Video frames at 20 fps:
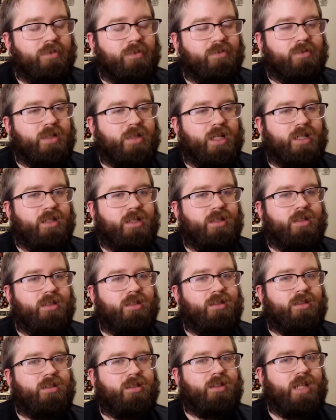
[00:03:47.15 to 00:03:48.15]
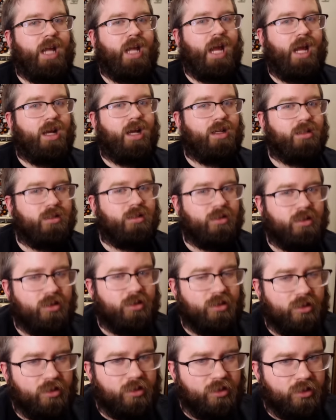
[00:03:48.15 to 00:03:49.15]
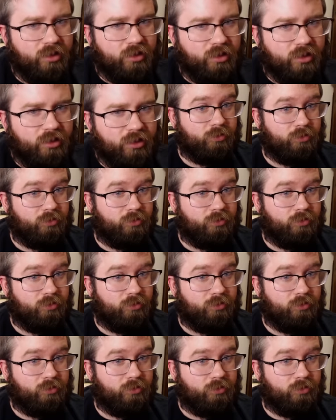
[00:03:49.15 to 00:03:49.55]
they got out before. Yeah. I don't think so.